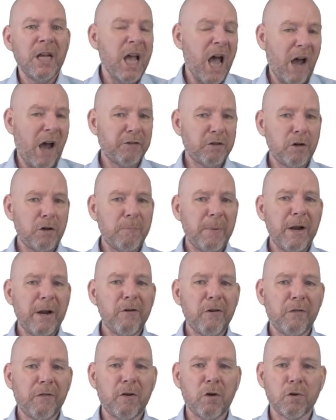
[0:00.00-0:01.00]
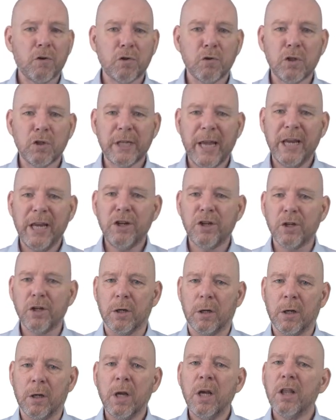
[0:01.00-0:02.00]
After a period of
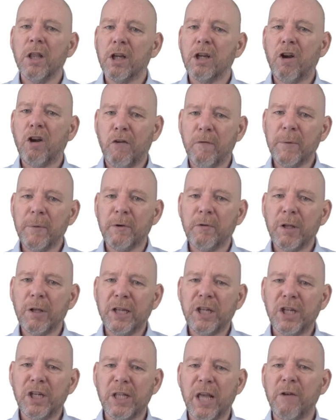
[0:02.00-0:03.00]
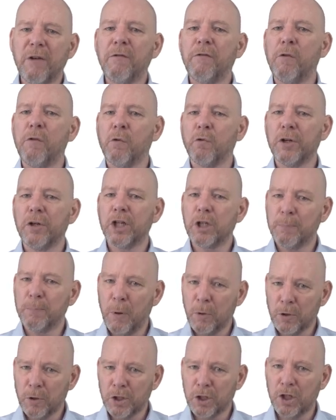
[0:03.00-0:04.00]
consultation, the government released their full
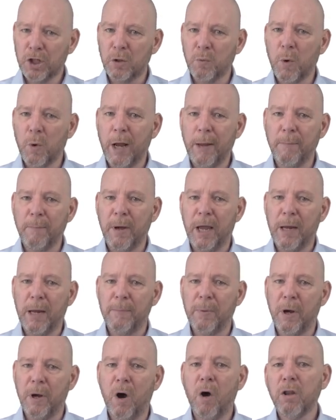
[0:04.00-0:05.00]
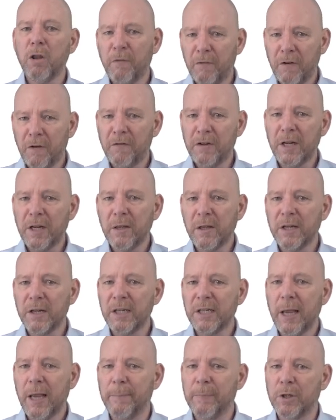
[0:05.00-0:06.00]
response to the White Paper on the 15th of
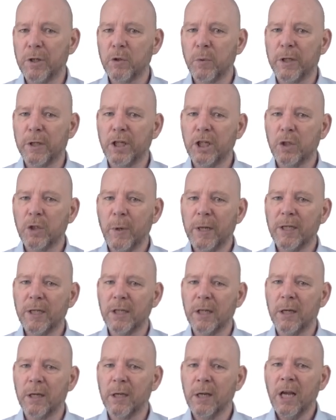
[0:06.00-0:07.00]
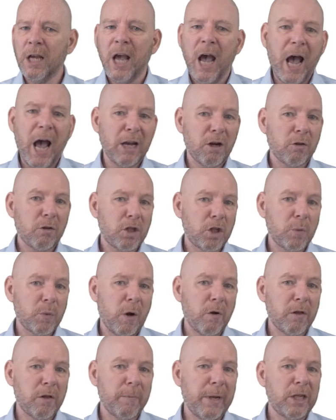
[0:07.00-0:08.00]
December 2020, and on the
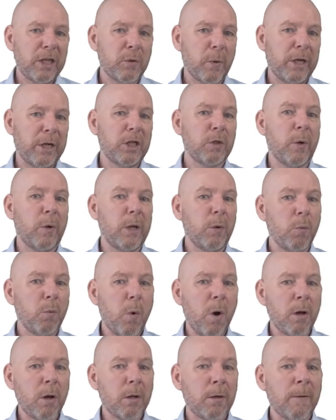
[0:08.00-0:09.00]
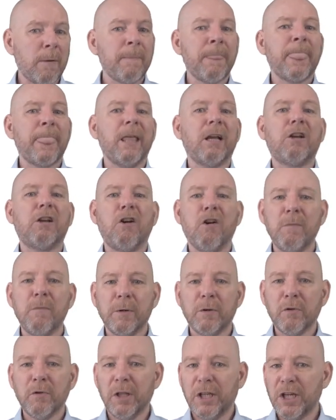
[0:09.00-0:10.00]
12th of May 2021, the
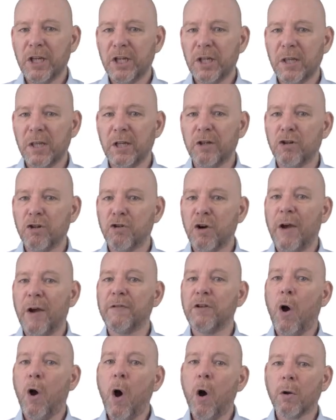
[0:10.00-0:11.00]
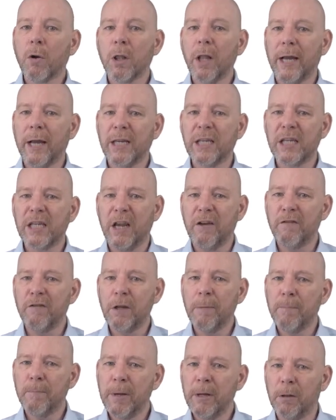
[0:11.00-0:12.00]
government released the draft Online
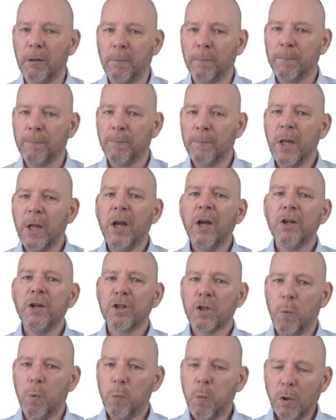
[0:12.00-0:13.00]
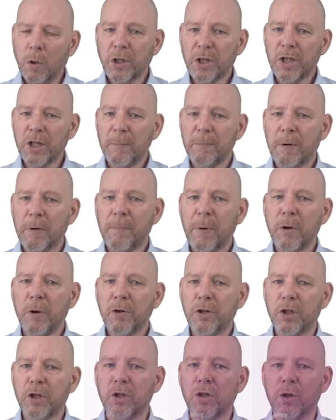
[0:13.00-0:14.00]
Safety Bill. So what does it
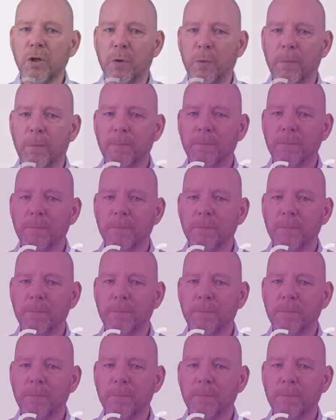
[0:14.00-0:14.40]
propose to do?